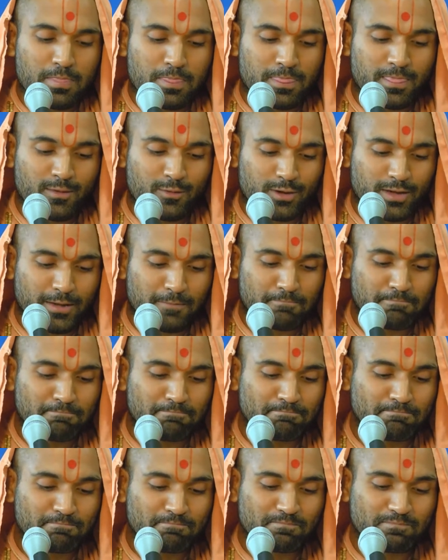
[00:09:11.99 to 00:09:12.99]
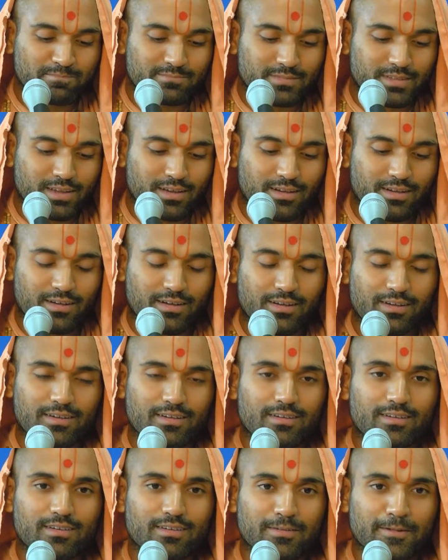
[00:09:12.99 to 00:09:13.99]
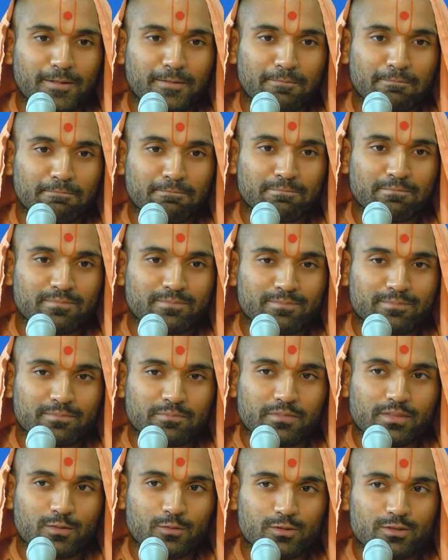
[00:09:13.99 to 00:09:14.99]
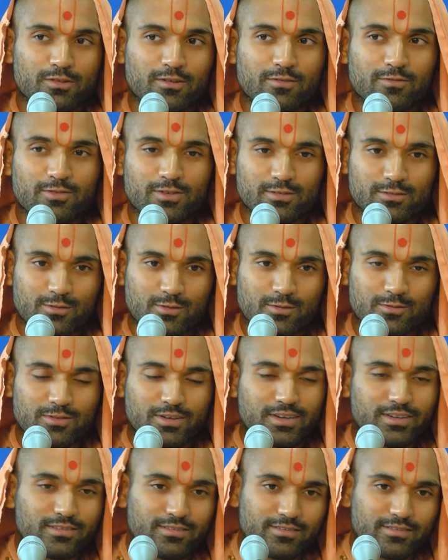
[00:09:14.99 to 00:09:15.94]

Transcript: Okay. Uh, was it a physical fight?